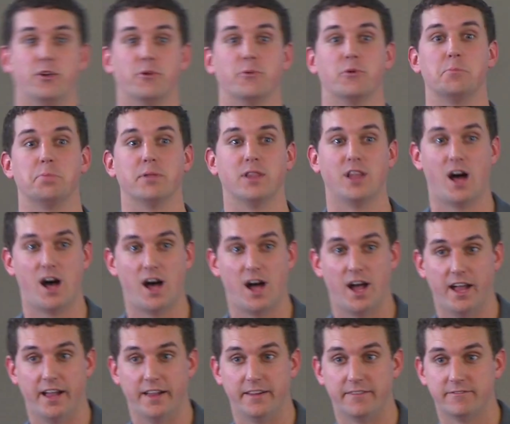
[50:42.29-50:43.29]
The
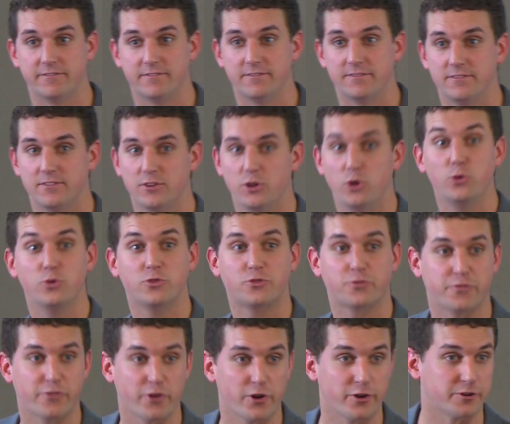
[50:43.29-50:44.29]
reply.
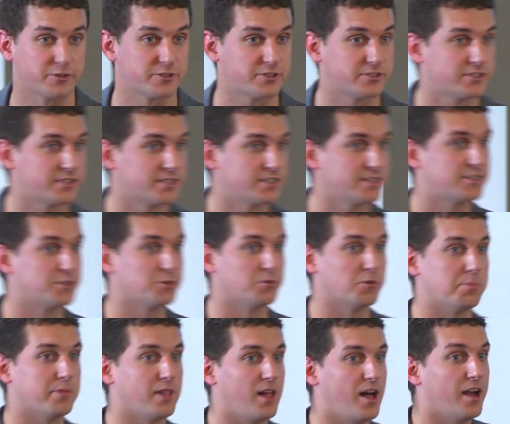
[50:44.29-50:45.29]
Who's first to
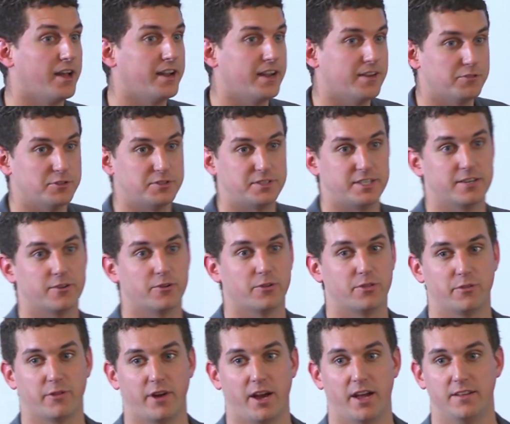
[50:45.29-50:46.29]
reply on every
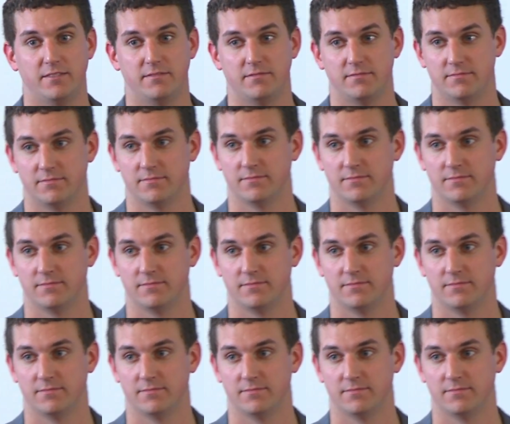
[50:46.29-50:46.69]
single thread?